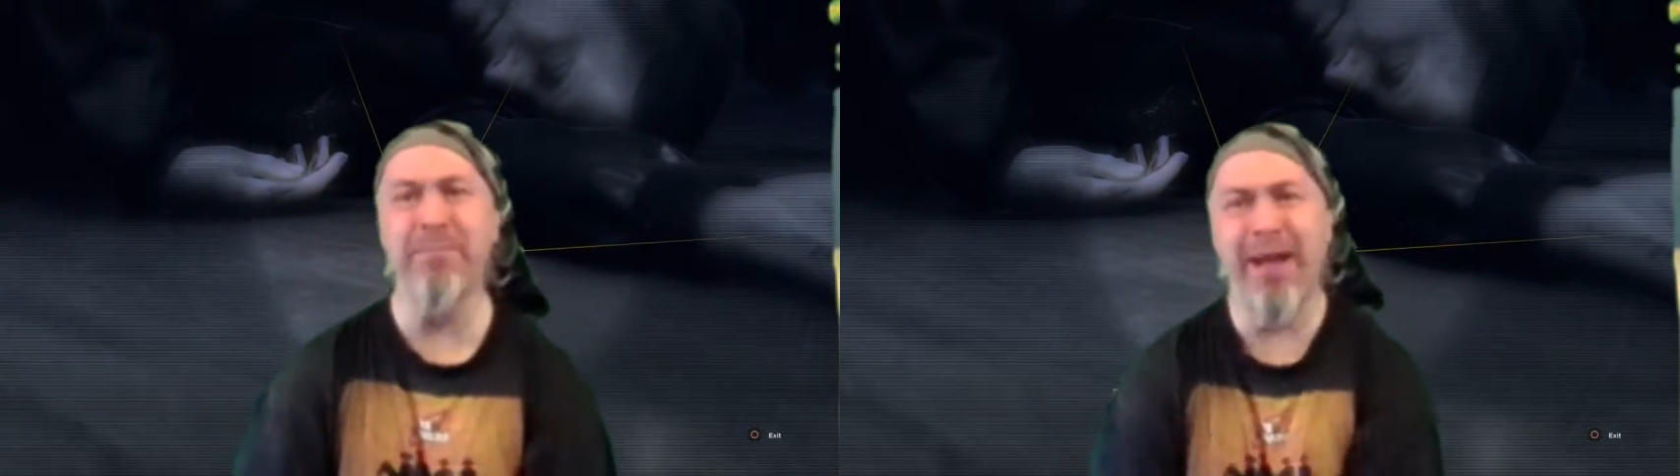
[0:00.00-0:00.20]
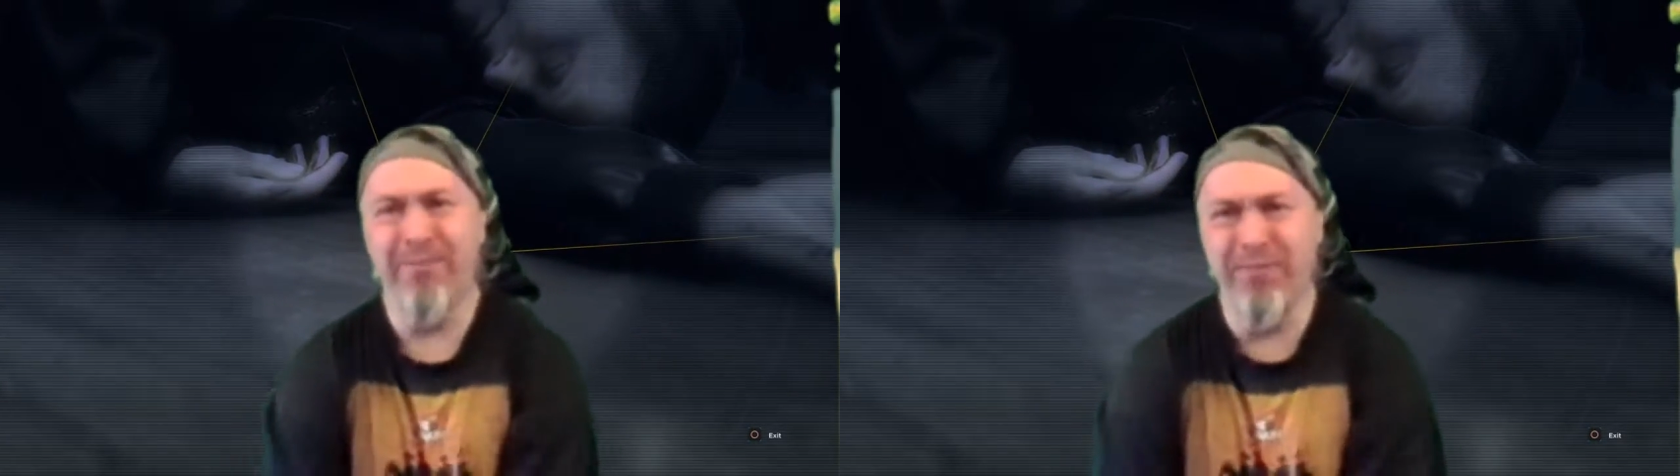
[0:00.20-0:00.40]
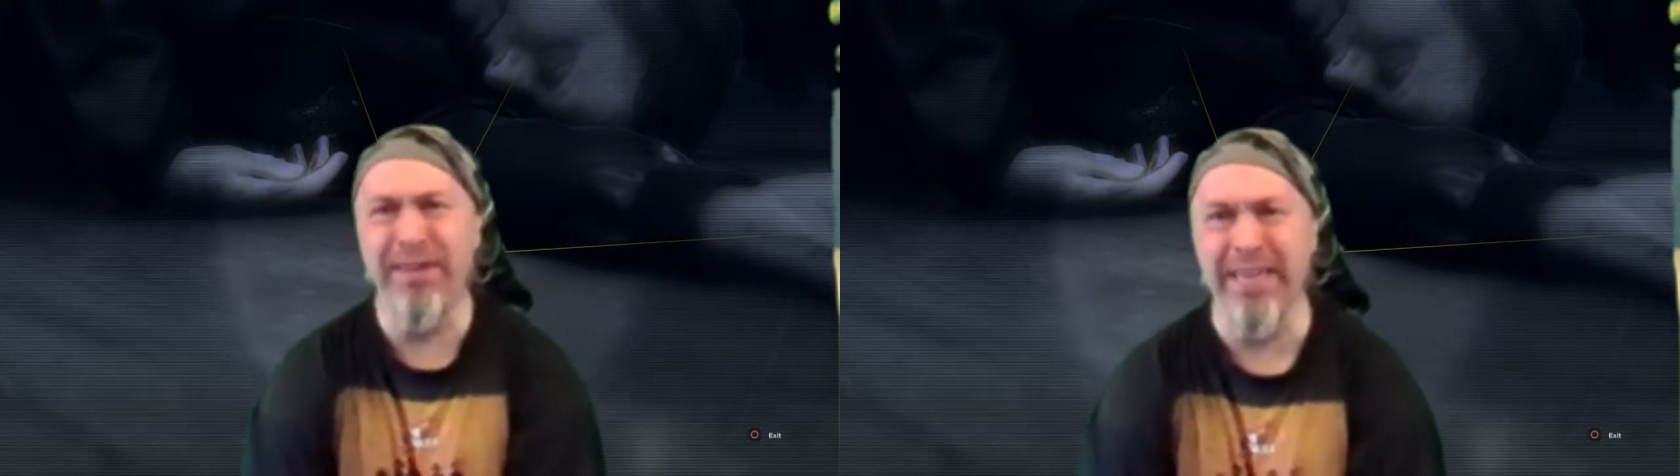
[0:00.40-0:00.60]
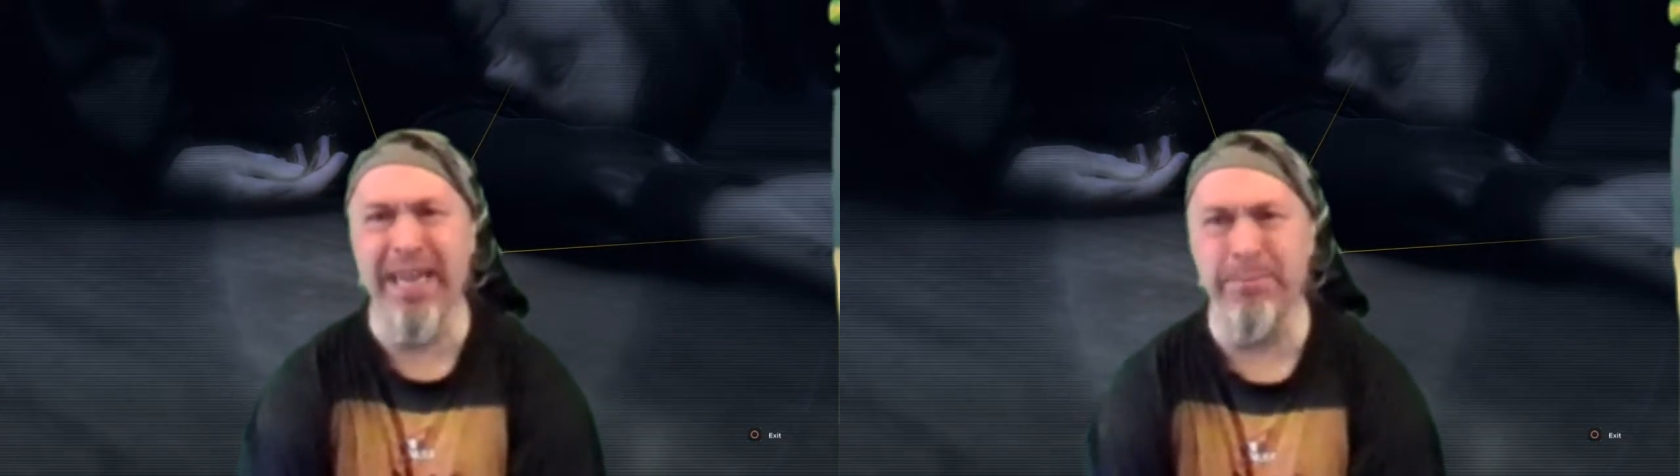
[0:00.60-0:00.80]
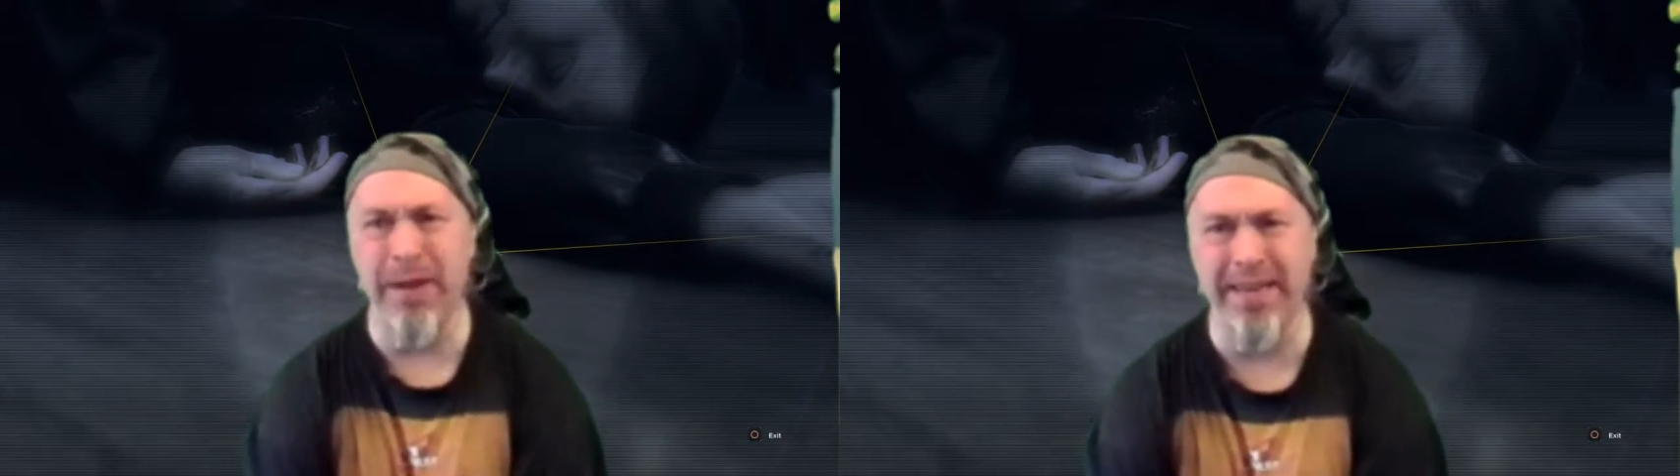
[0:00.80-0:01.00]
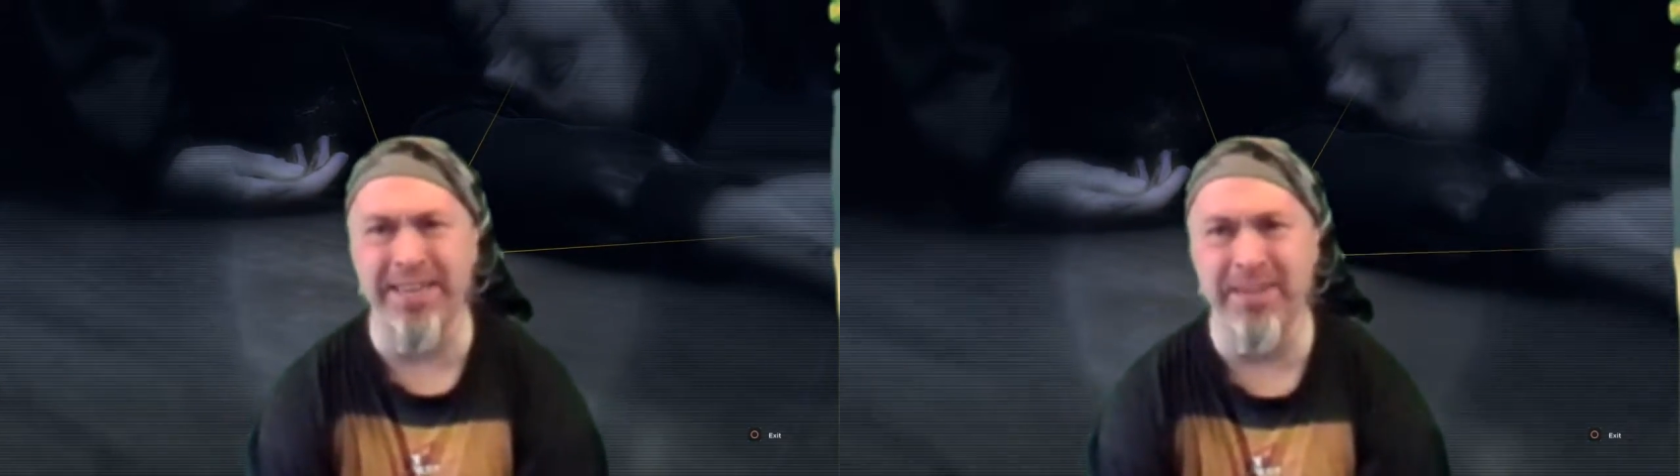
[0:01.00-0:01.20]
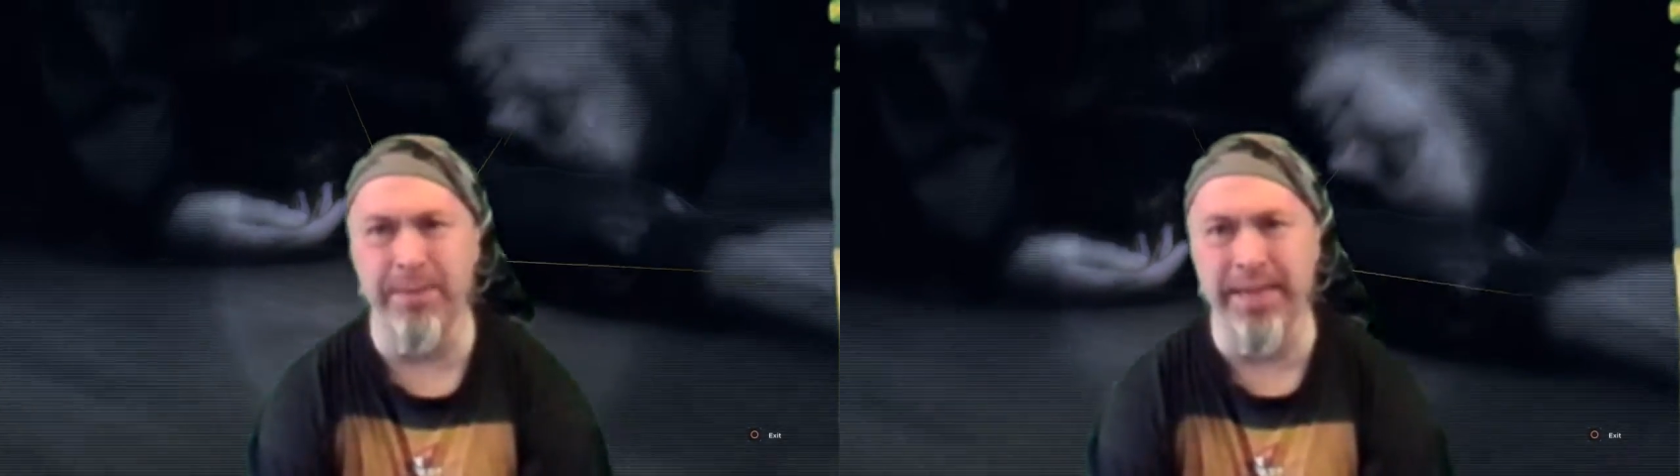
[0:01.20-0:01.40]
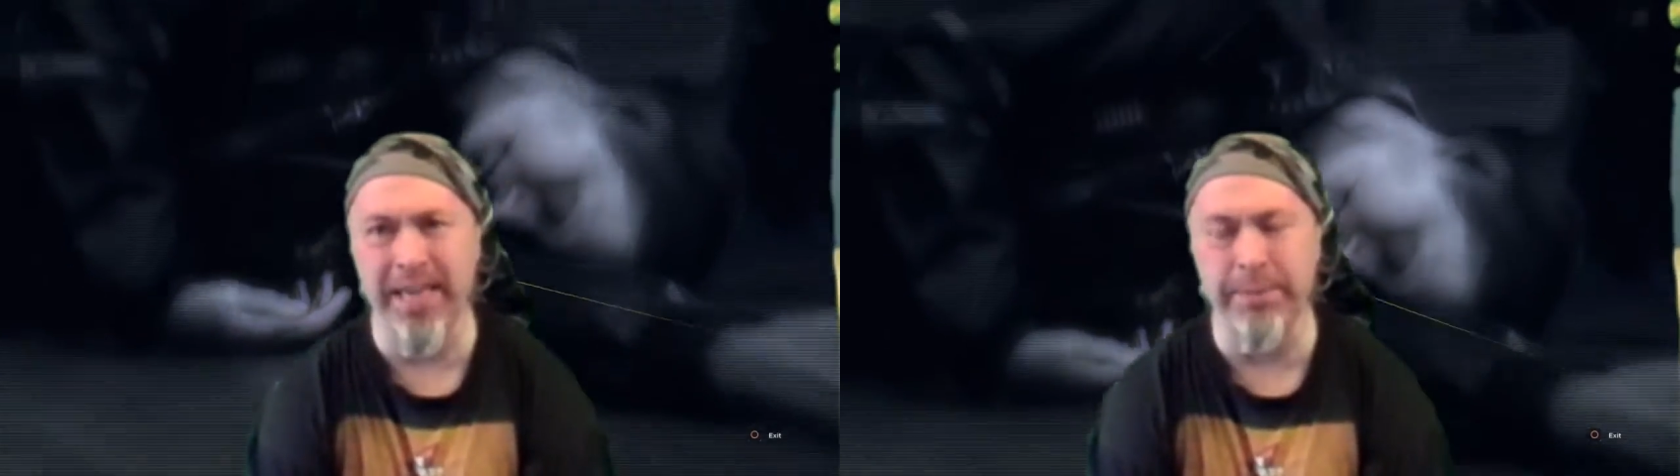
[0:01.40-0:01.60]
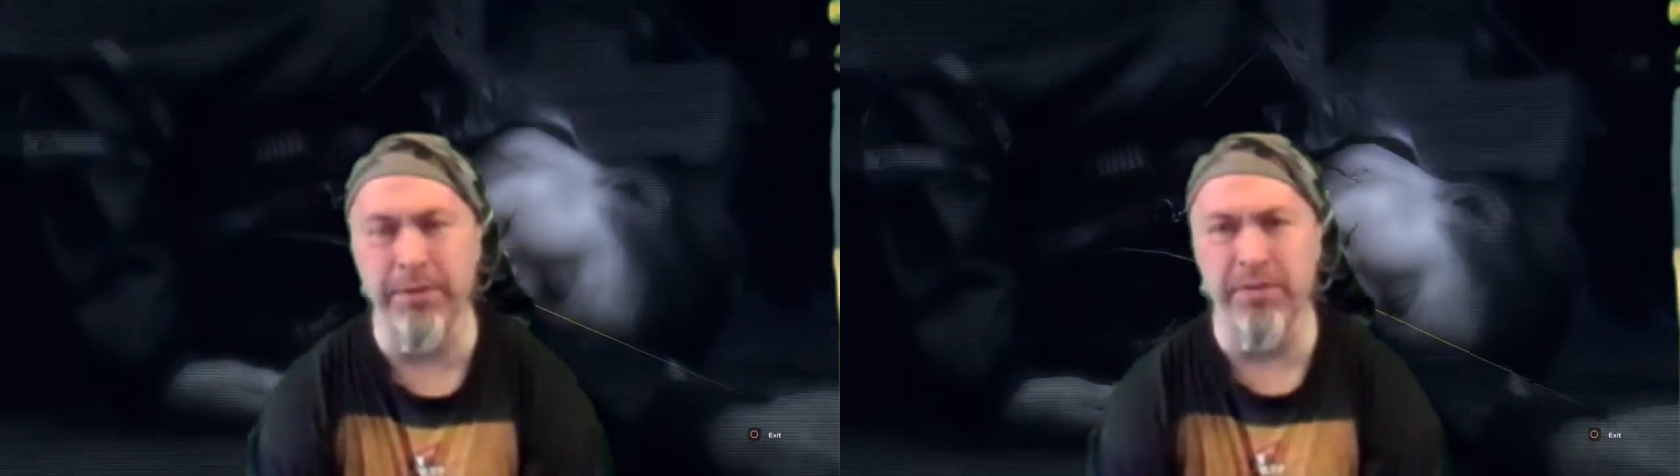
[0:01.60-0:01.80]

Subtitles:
back into my gaming.